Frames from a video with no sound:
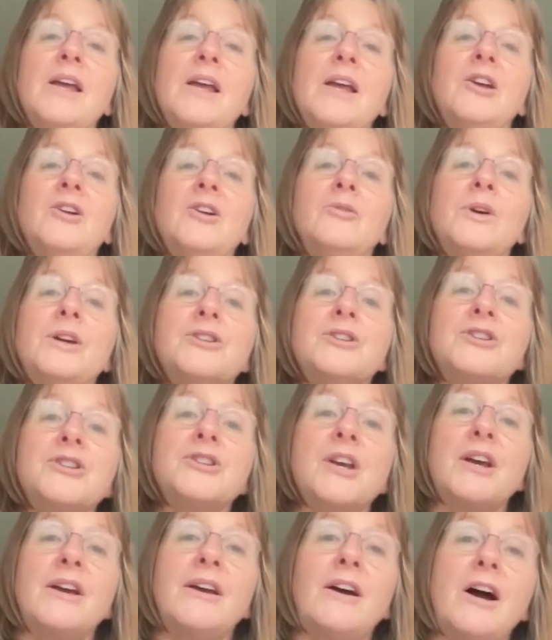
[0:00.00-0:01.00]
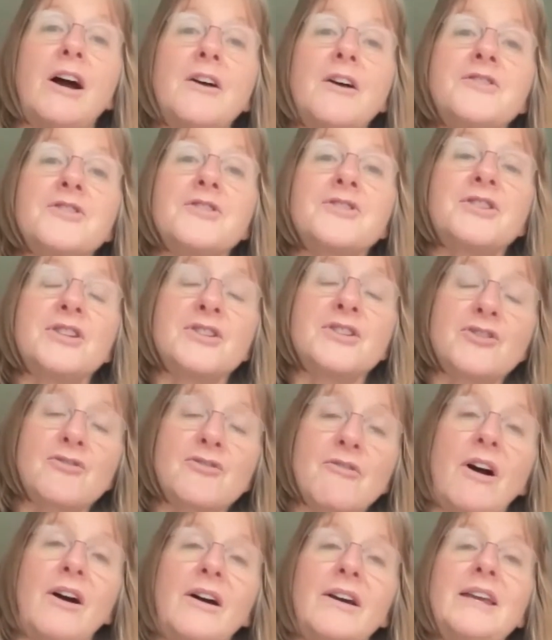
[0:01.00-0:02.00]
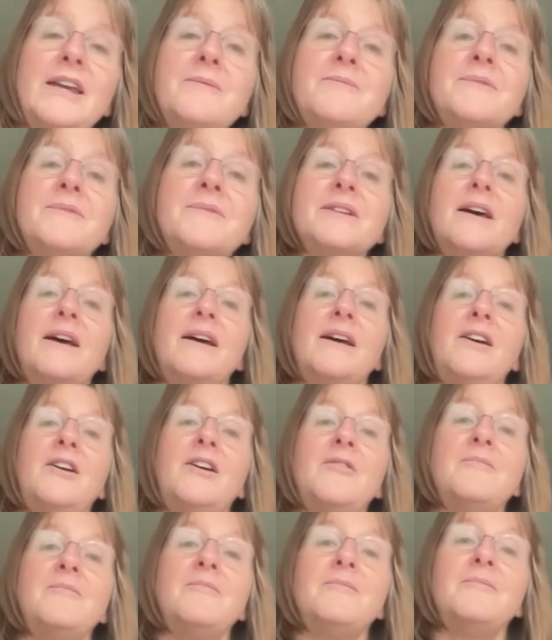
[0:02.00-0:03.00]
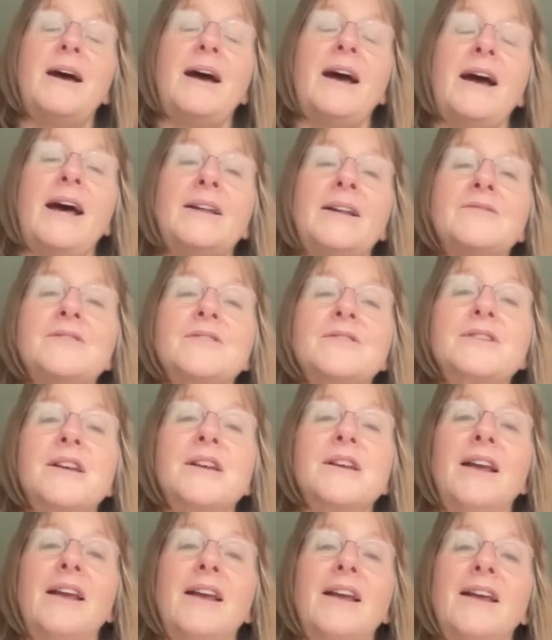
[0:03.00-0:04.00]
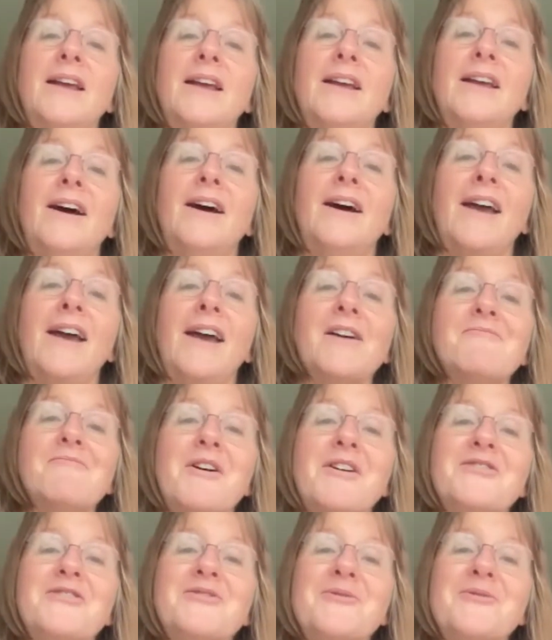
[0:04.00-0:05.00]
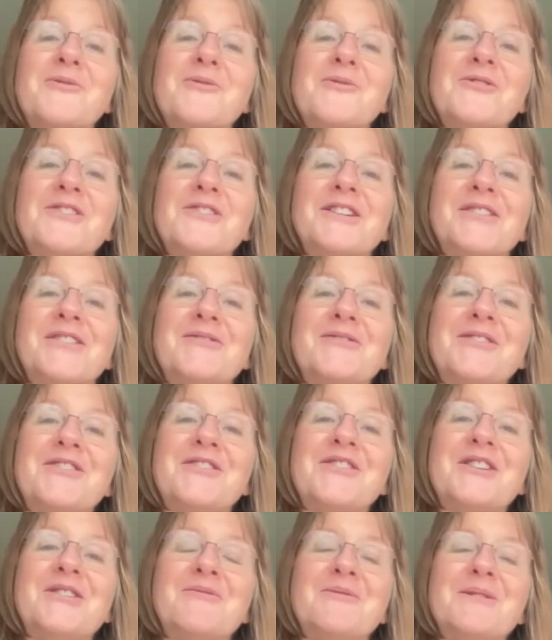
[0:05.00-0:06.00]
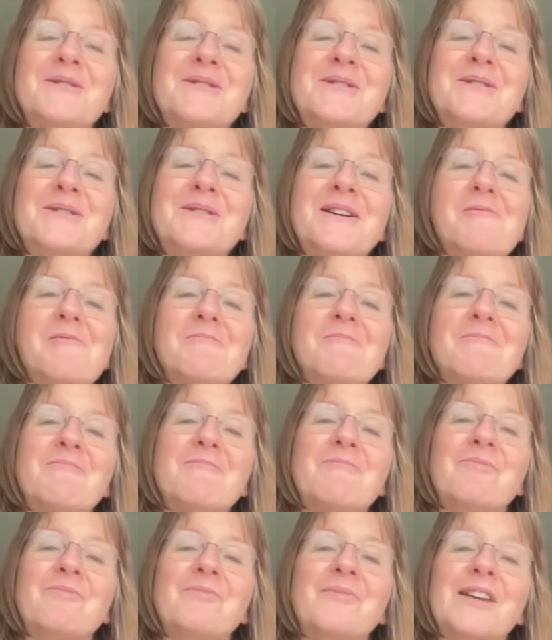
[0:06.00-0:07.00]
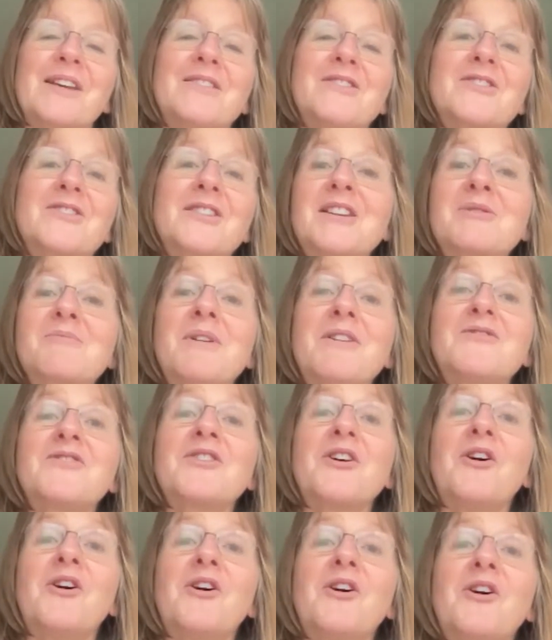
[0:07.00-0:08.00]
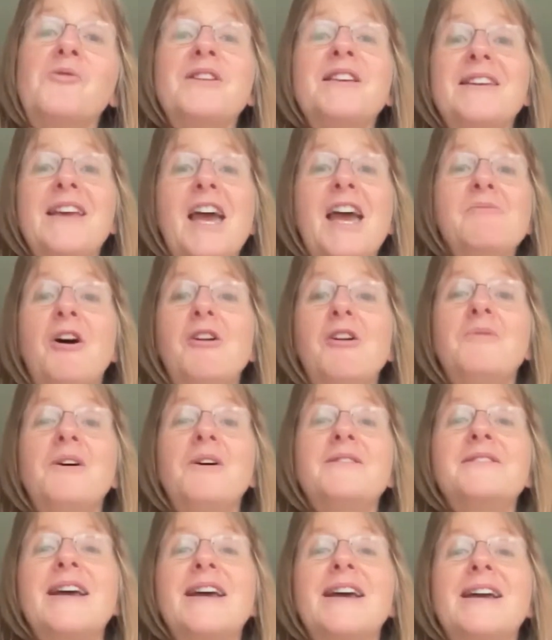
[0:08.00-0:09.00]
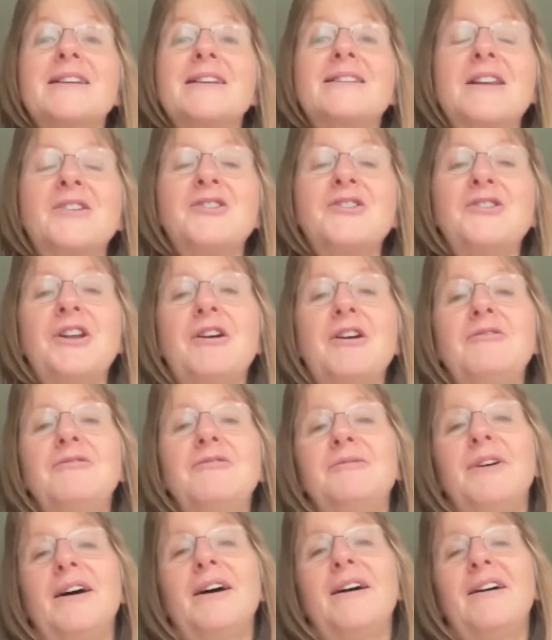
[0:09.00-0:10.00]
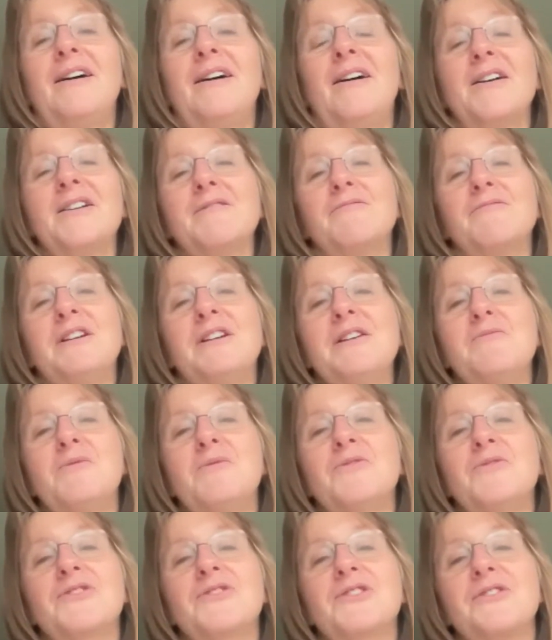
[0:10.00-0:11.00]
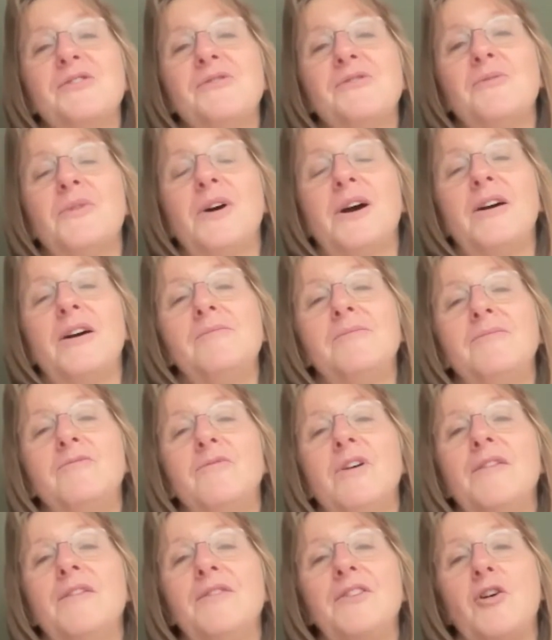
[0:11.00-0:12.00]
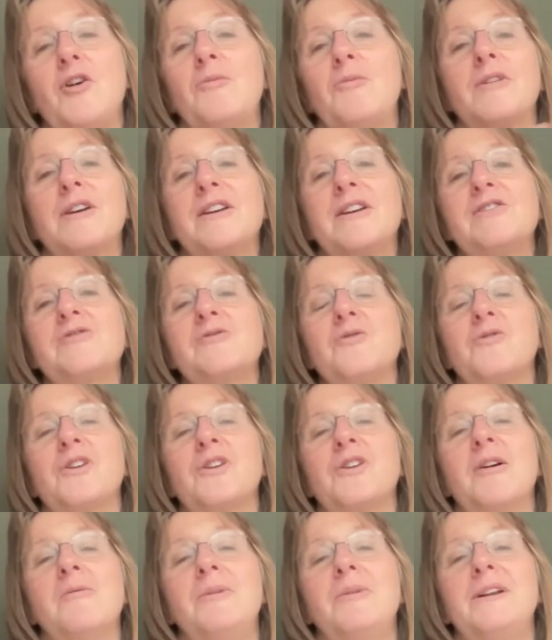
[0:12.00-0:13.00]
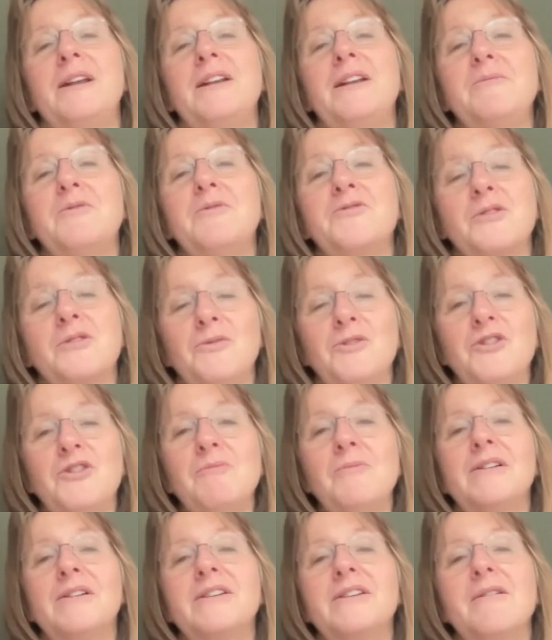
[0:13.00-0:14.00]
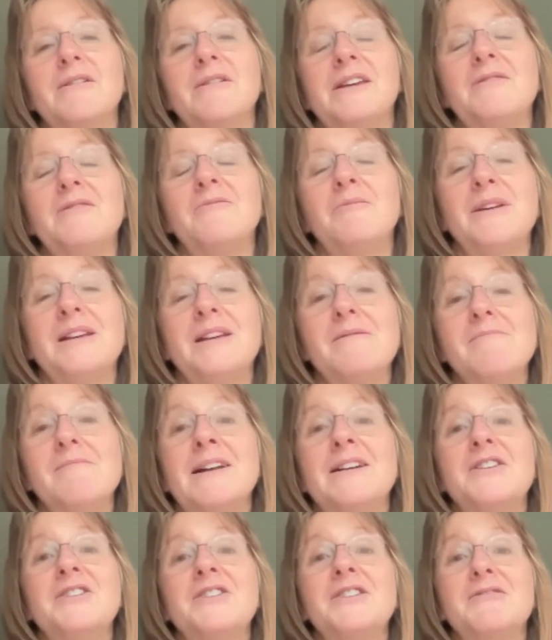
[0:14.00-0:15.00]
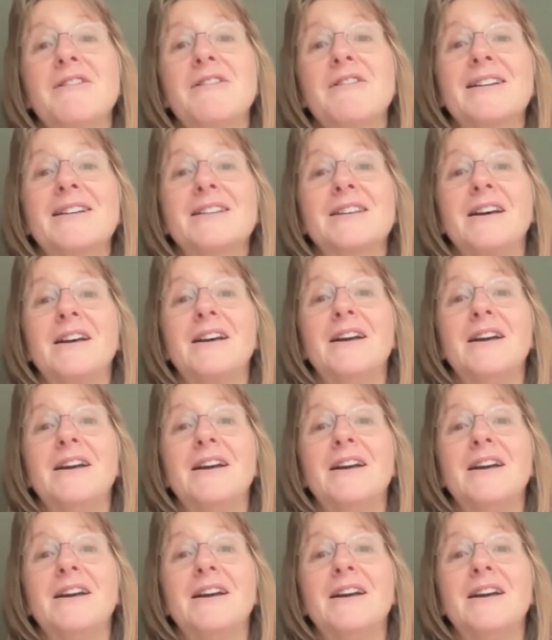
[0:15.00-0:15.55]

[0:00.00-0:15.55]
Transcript: which I've just described, and I had my daughter when she was 6 months old. He came home one day and said, you know, I don't really want to run the operations or the company anymore, so would you mind going in and being managing director?